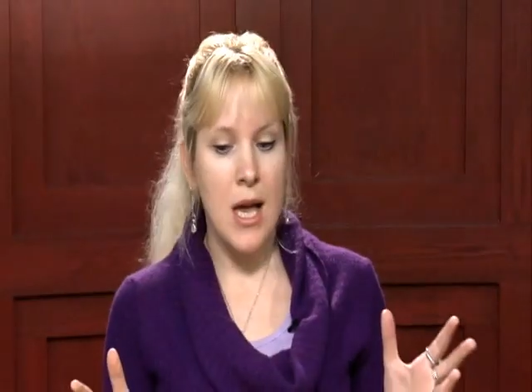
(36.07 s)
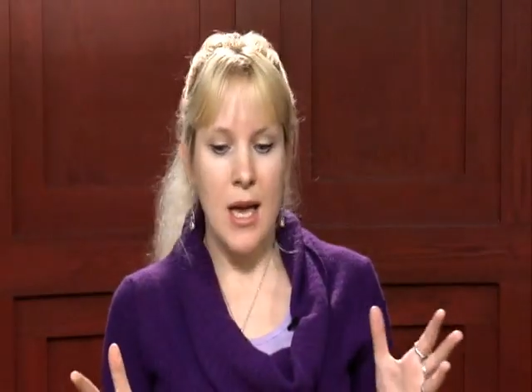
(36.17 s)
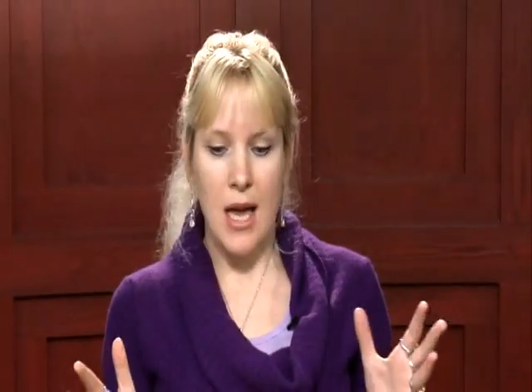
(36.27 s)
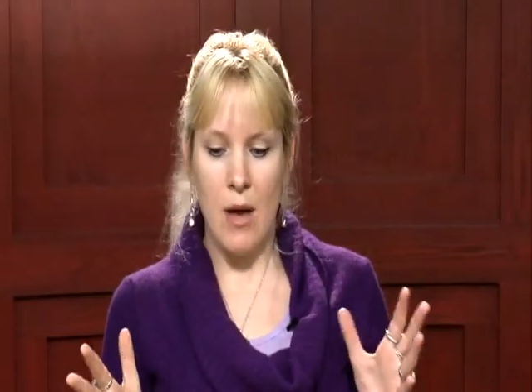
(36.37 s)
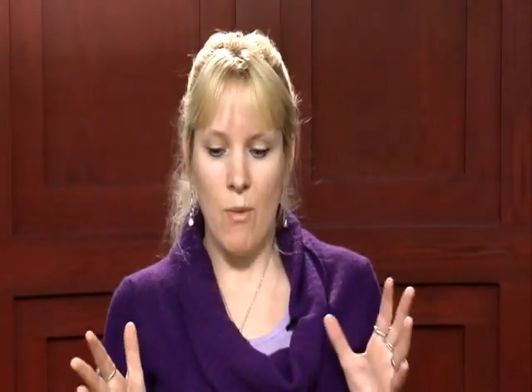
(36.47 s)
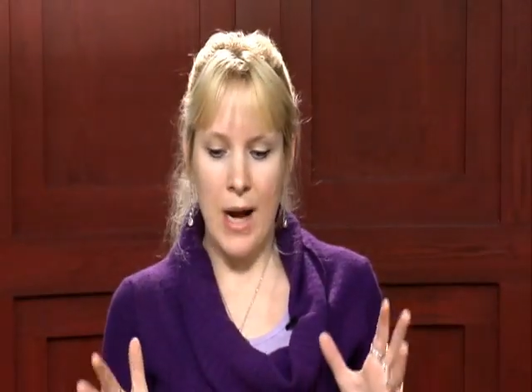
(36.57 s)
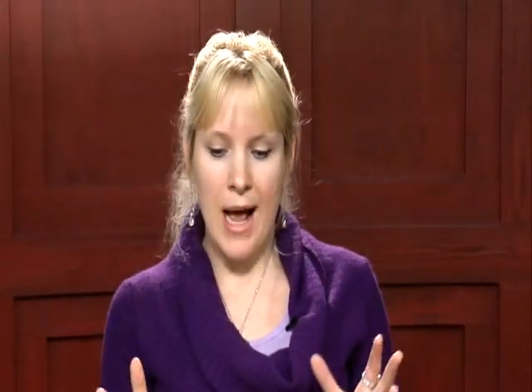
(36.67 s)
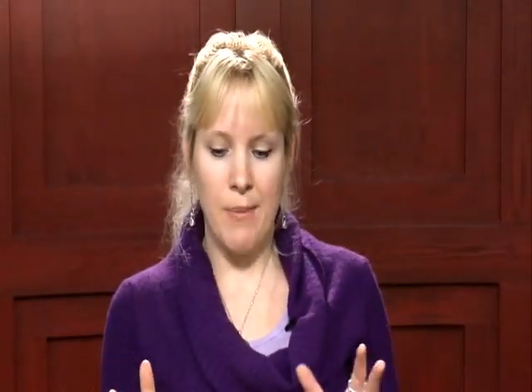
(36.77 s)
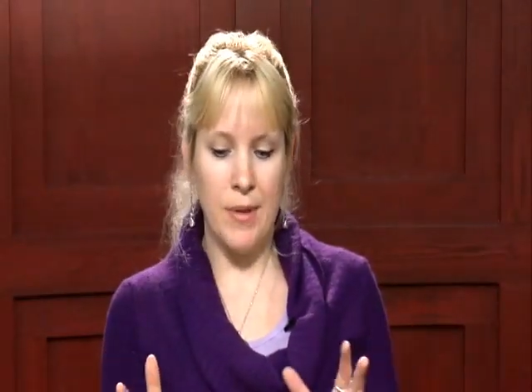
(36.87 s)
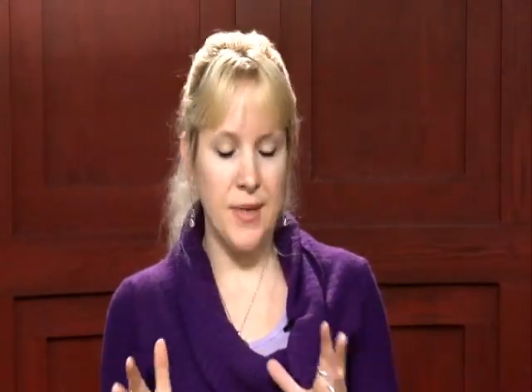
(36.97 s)
And what
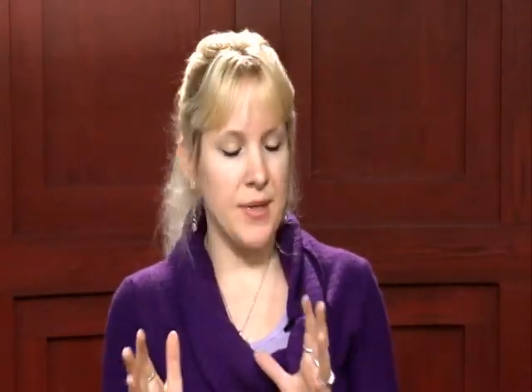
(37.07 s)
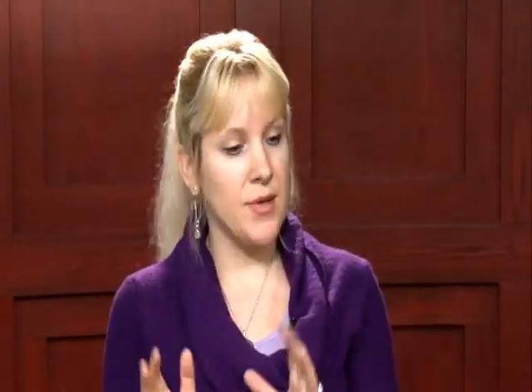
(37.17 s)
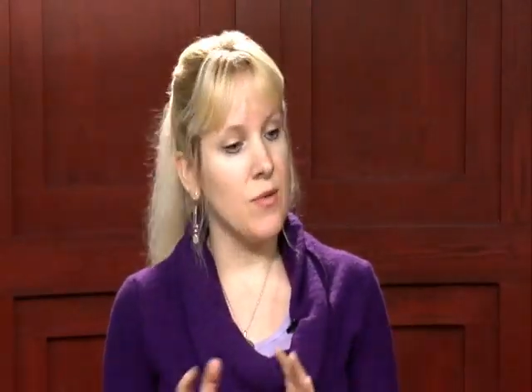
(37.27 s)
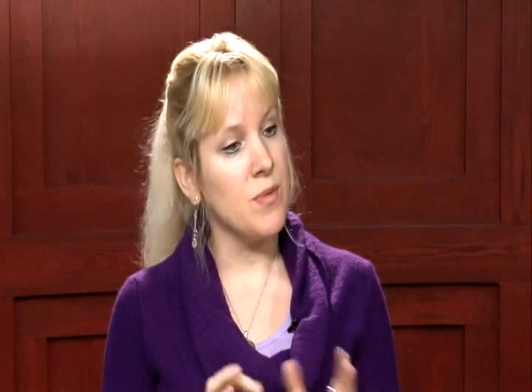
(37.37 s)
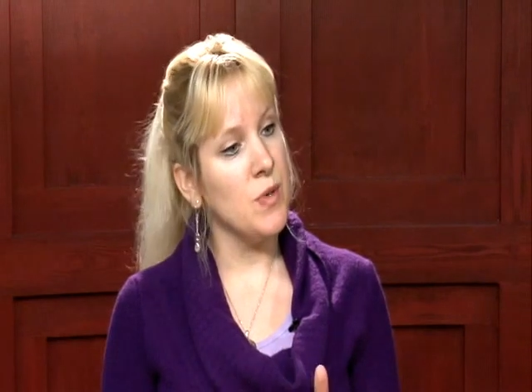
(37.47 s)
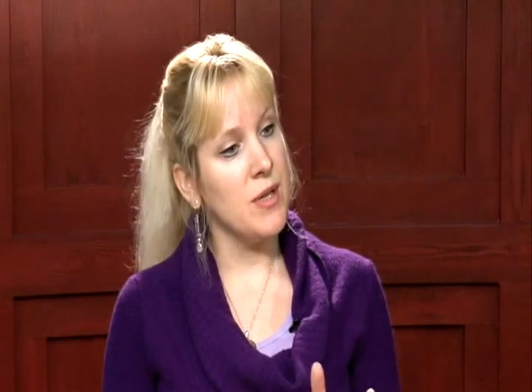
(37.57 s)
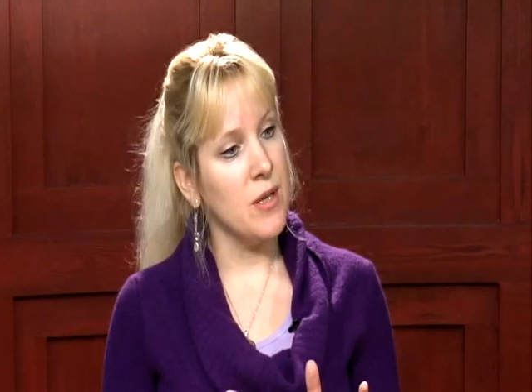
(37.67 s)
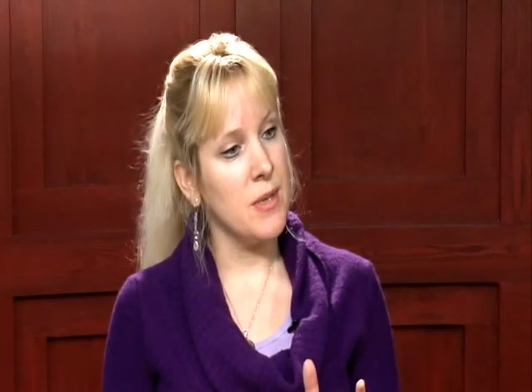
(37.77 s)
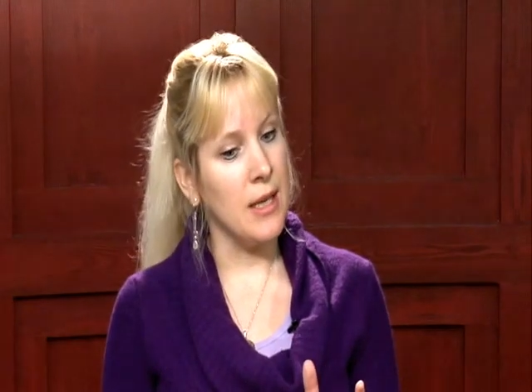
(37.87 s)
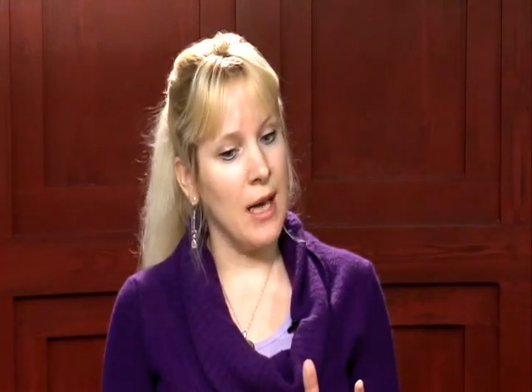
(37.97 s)
happens is those museums
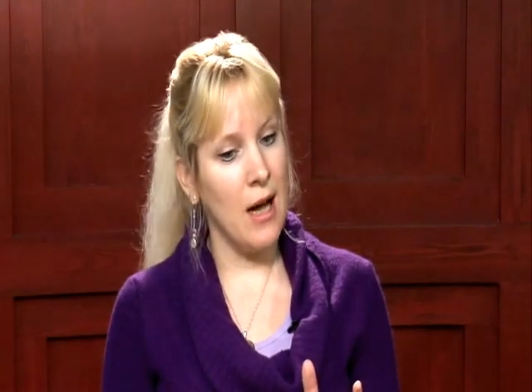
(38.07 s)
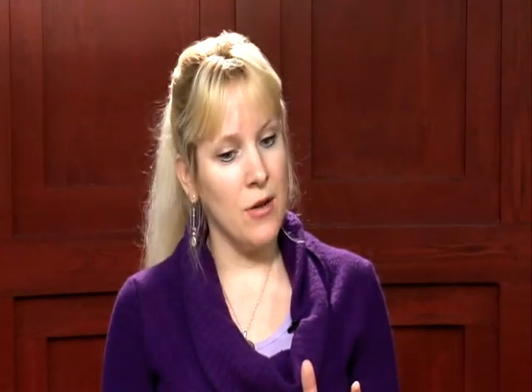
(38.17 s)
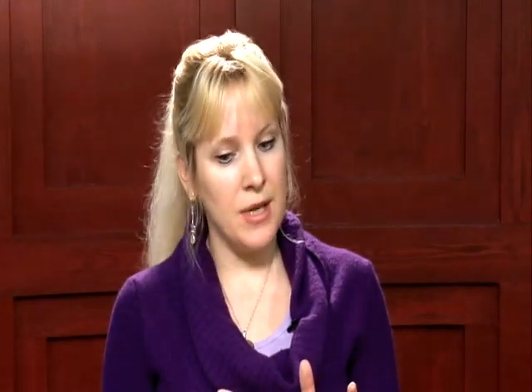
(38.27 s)
and galleries,